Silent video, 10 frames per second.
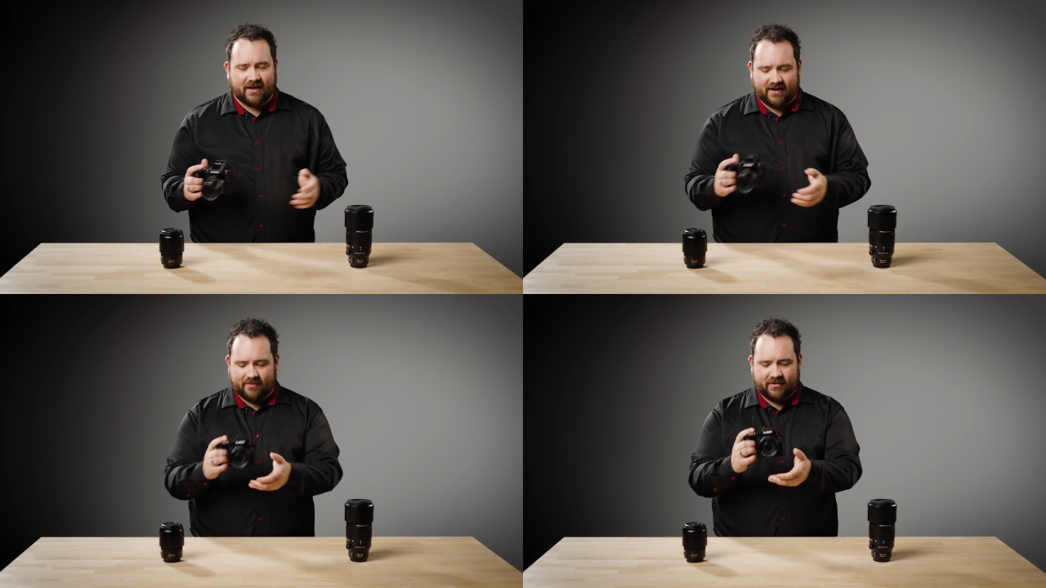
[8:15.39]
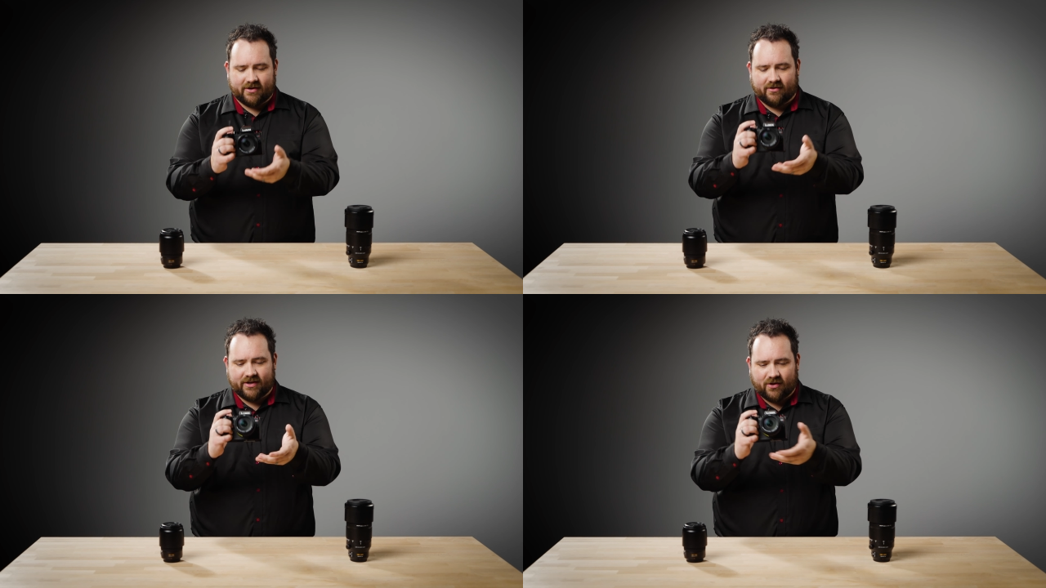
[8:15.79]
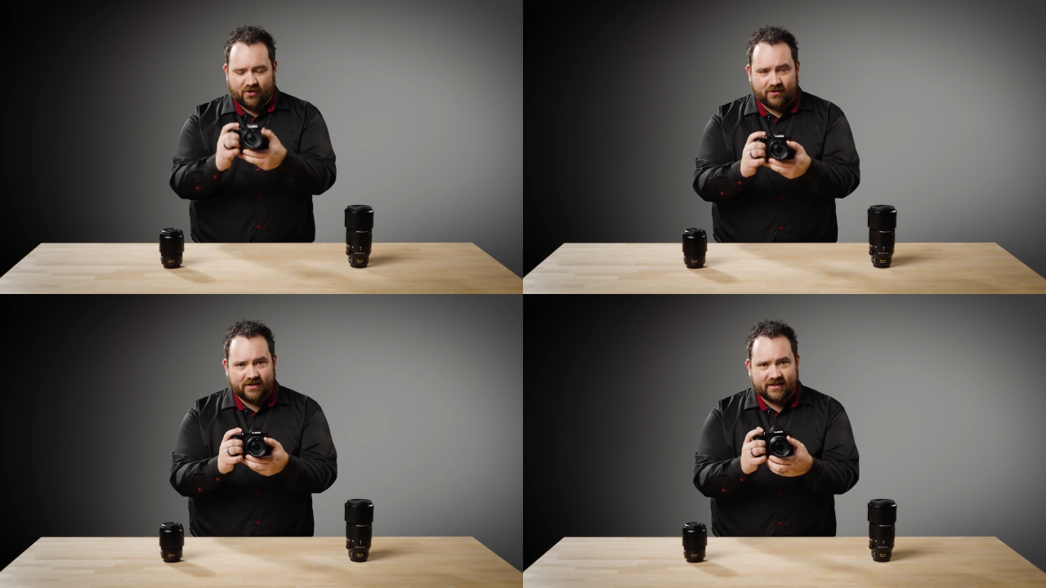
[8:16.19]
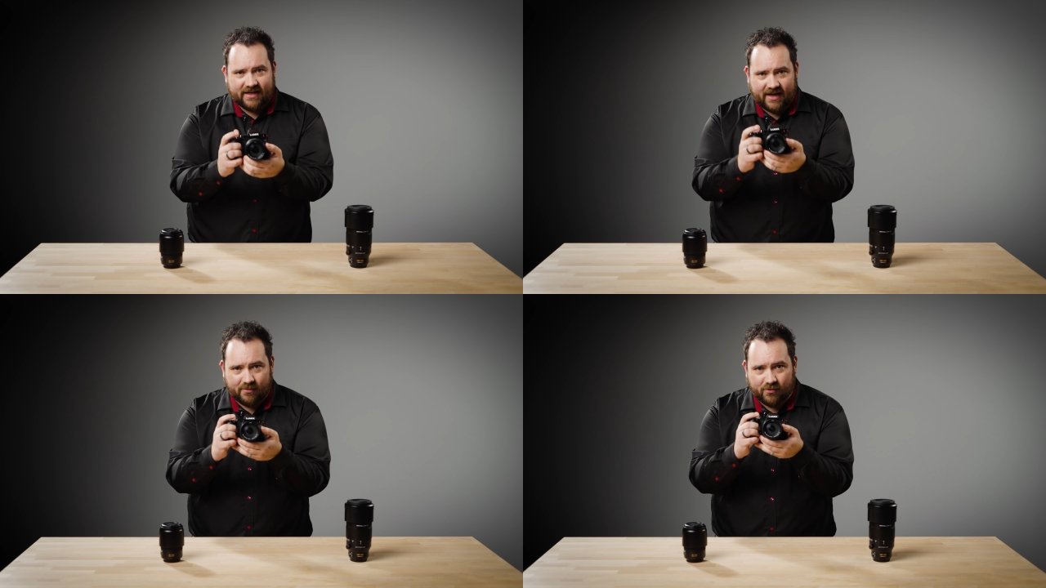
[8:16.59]
I am literally holding the
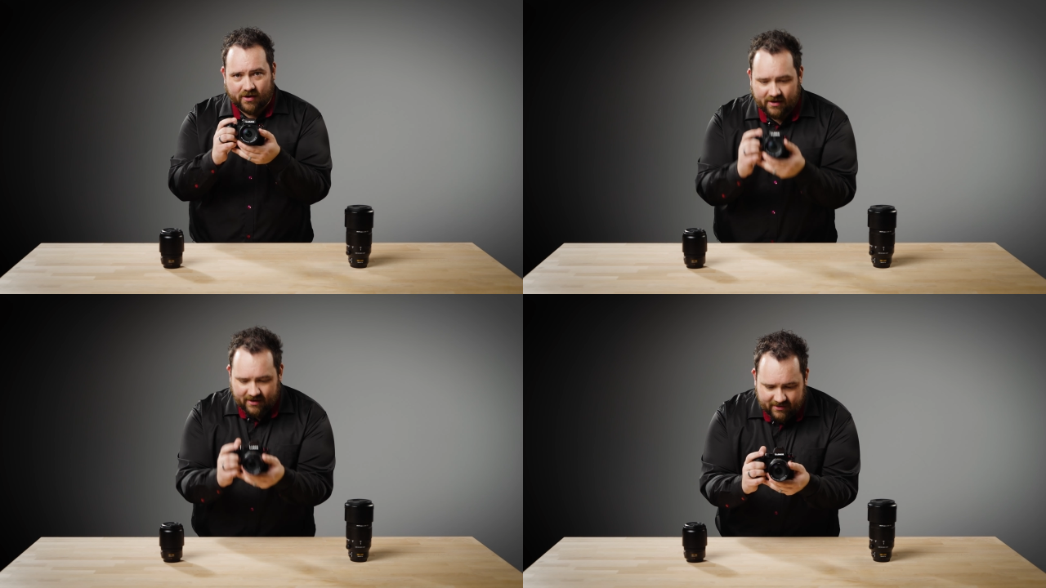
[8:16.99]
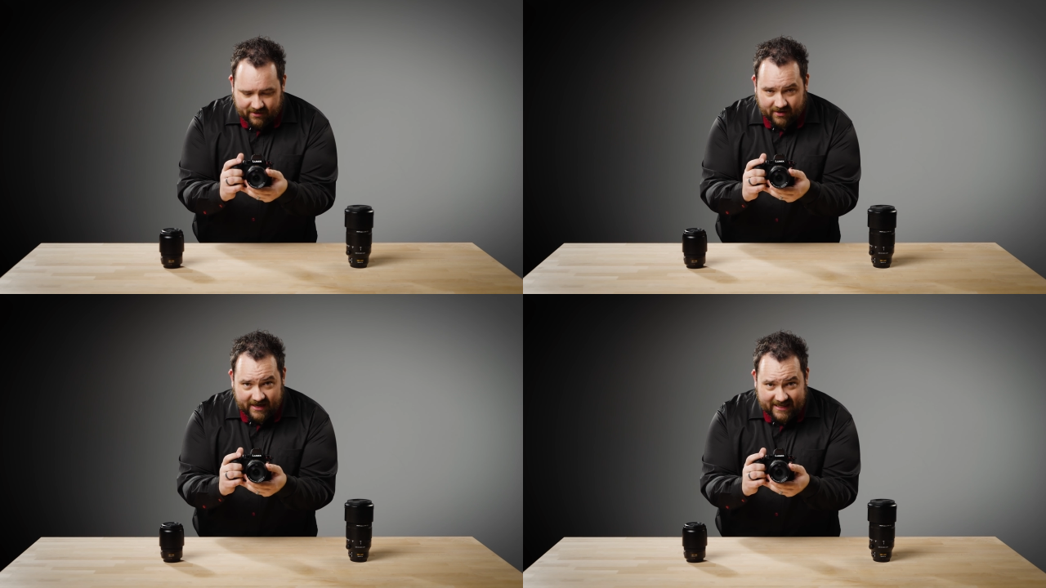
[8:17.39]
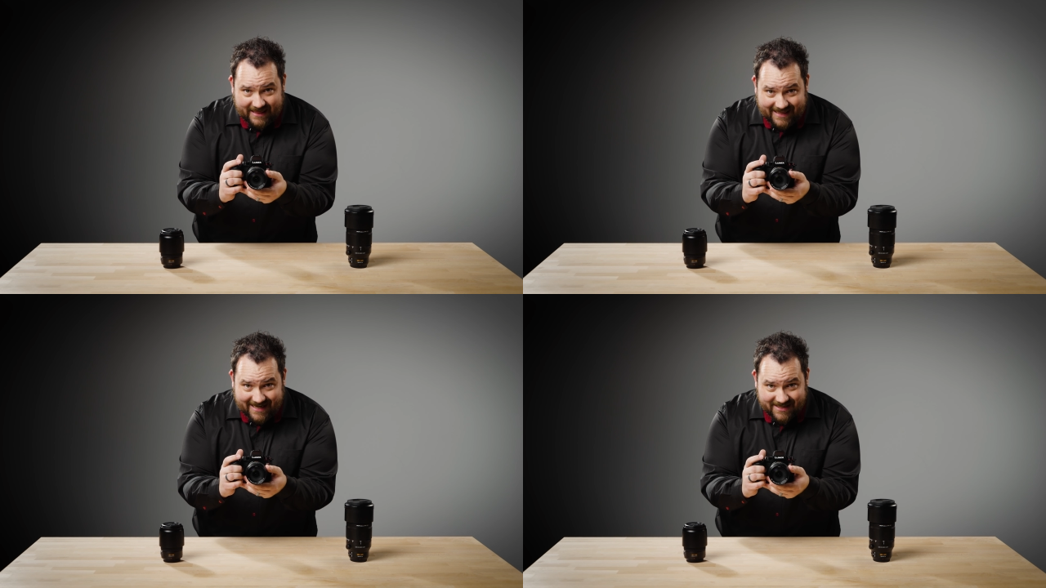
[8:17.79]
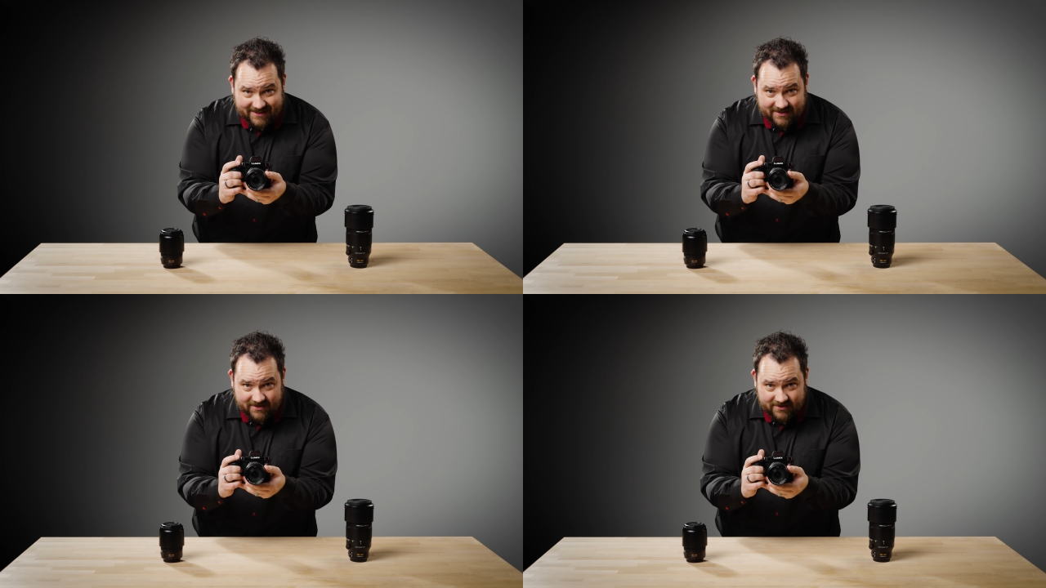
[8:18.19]
camera like
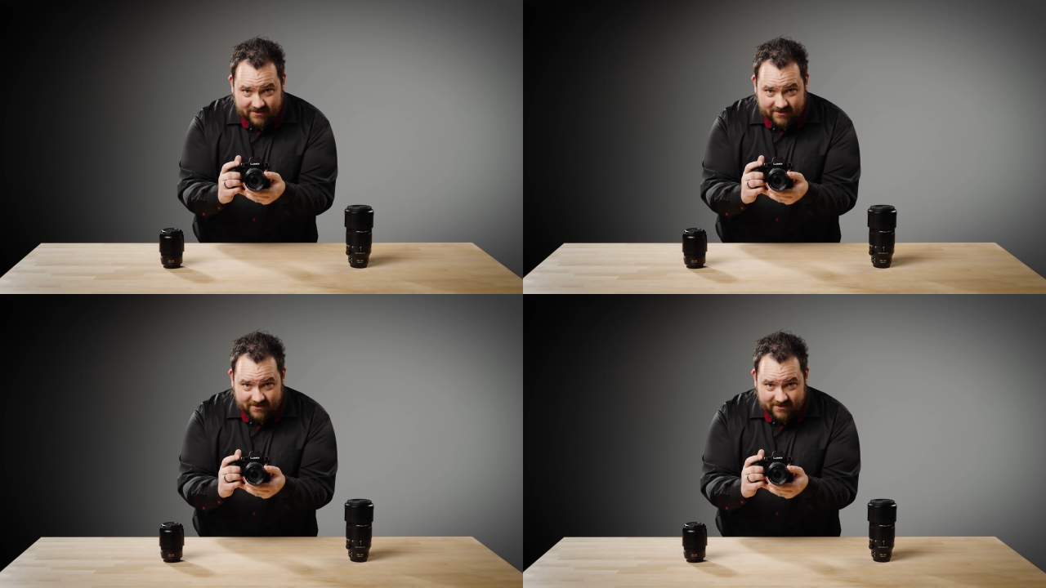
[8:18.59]
this